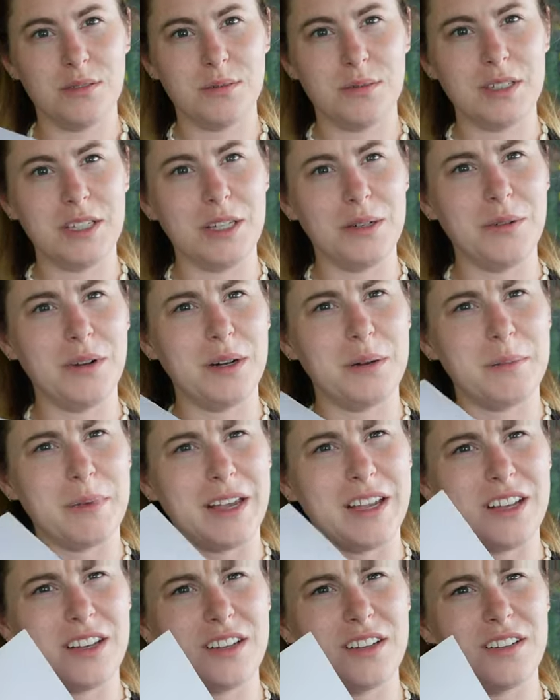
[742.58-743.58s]
What do you want to
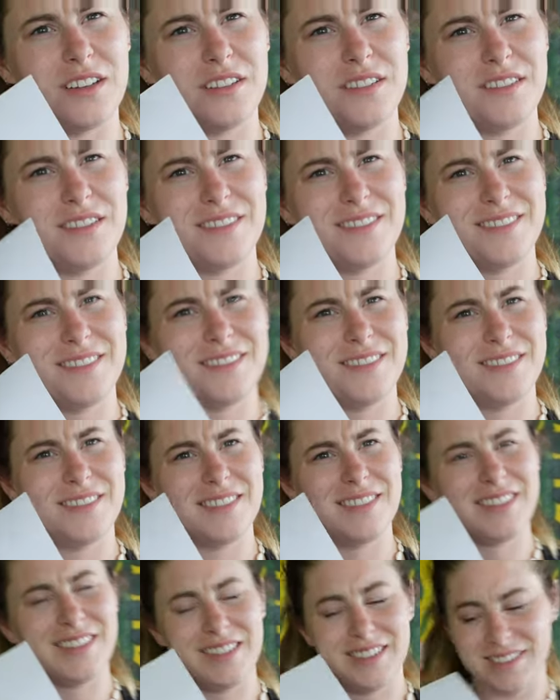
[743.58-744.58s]
make? I don't
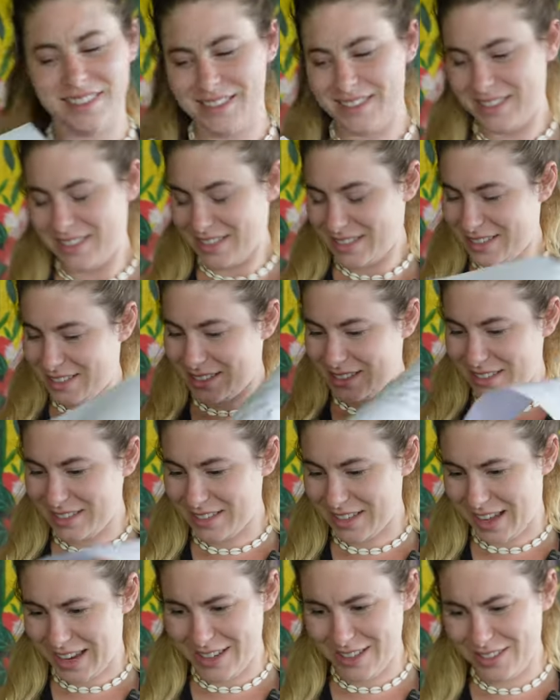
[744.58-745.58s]
know yet.
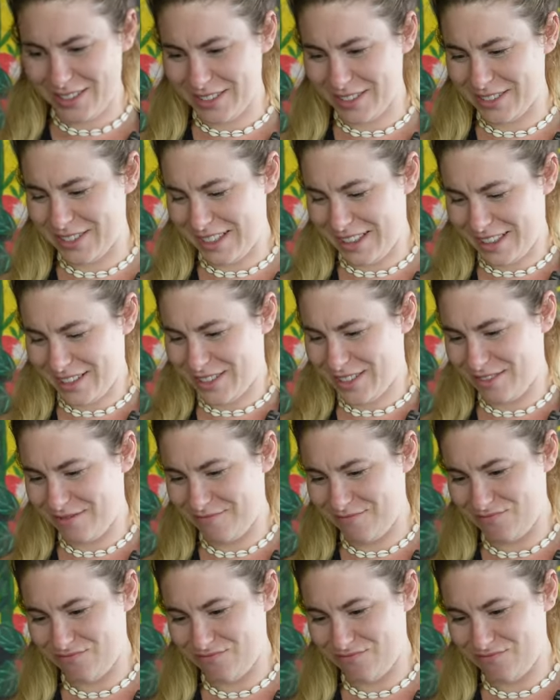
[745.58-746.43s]
I don't know either.